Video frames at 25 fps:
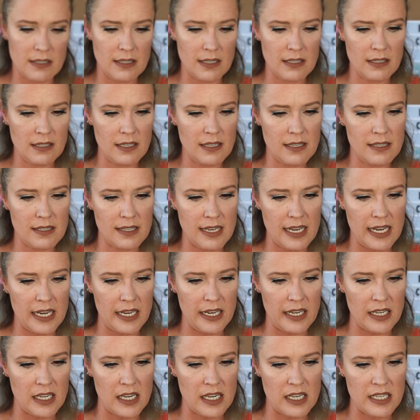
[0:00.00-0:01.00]
this is
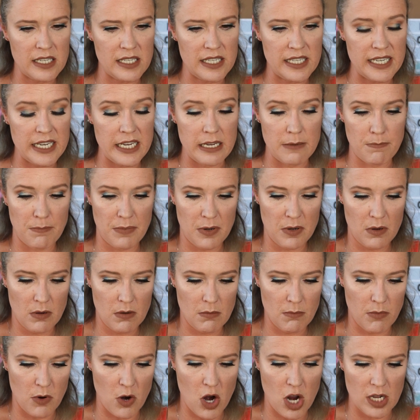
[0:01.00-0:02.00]
in deep
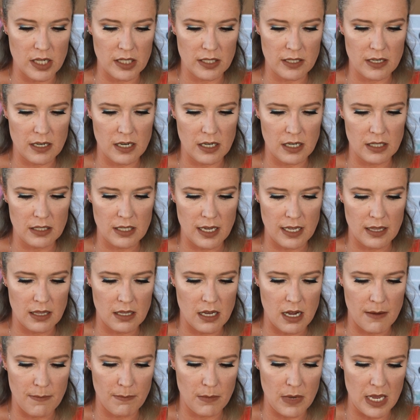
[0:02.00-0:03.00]
bronzer because I
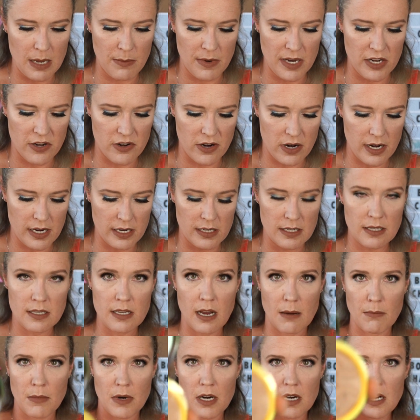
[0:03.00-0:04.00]
thought maybe during
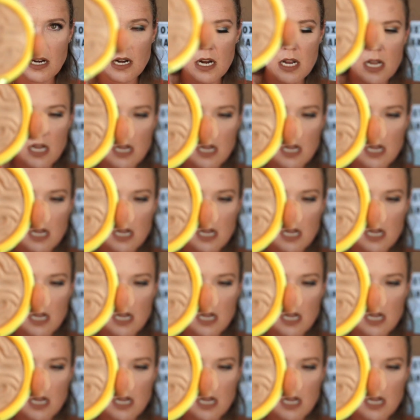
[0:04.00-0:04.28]
summer